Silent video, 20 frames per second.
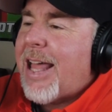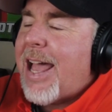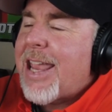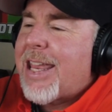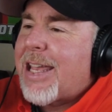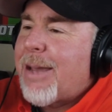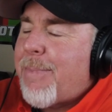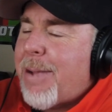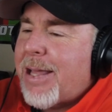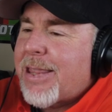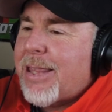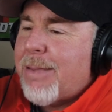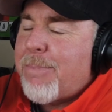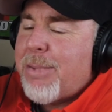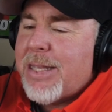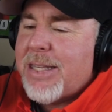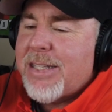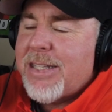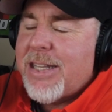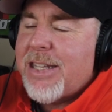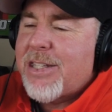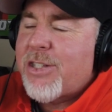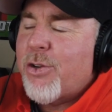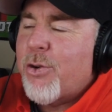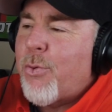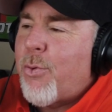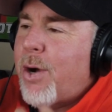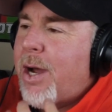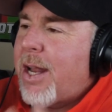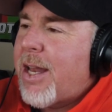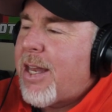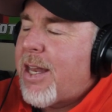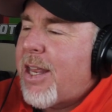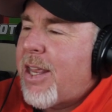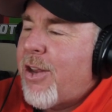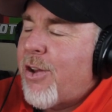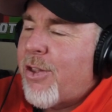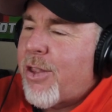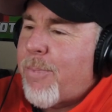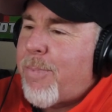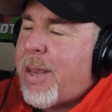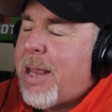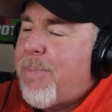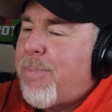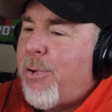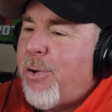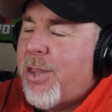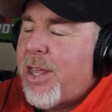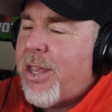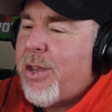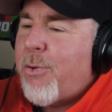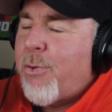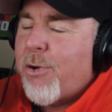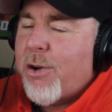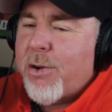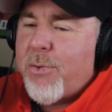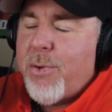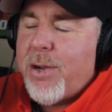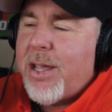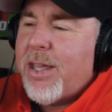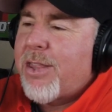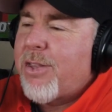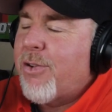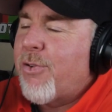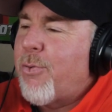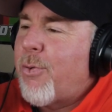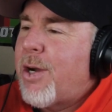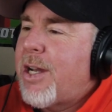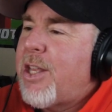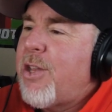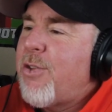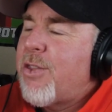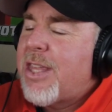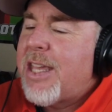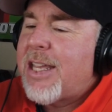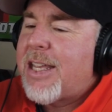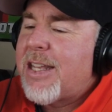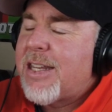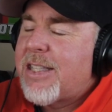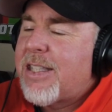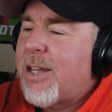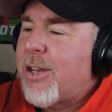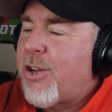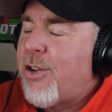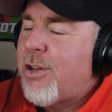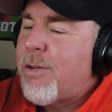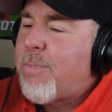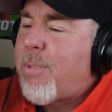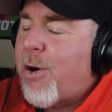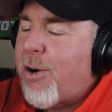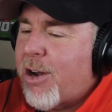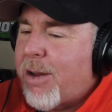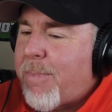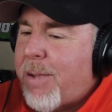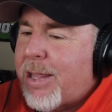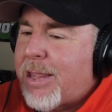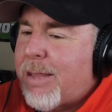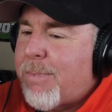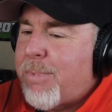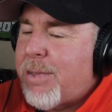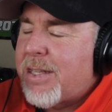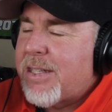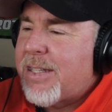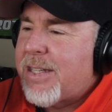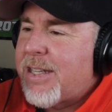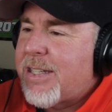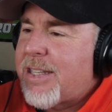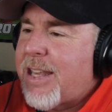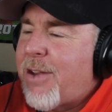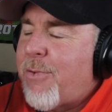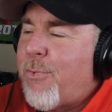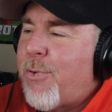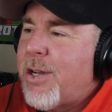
like about the business, or what, the people that you work with, or what do you think is the good part about the business,